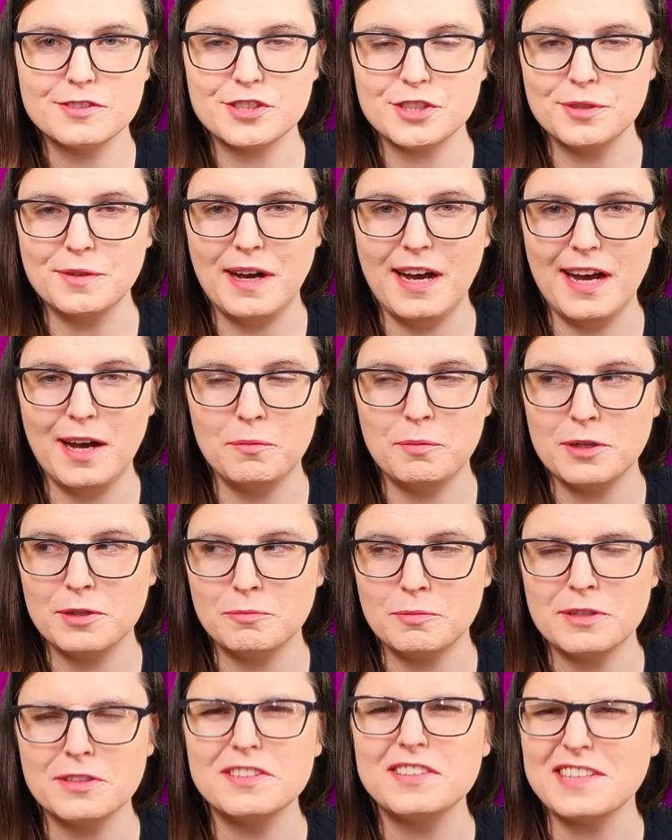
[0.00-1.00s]
So
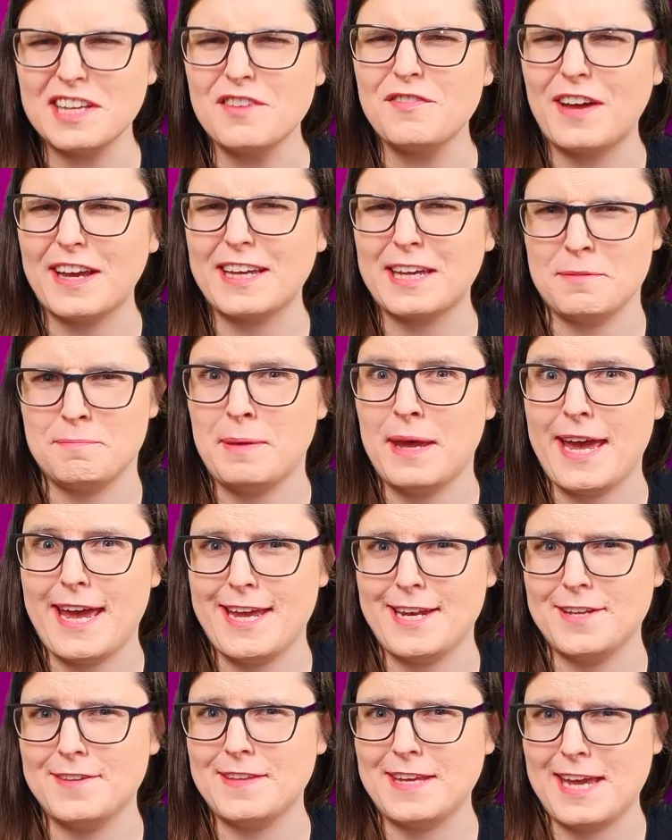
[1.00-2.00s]
we'll see if I get paid
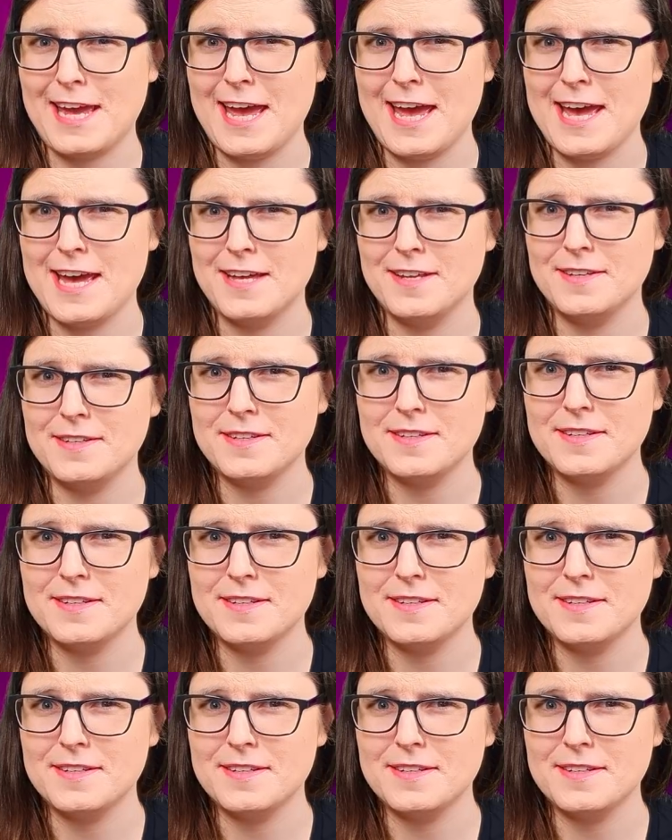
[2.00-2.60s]
in the end.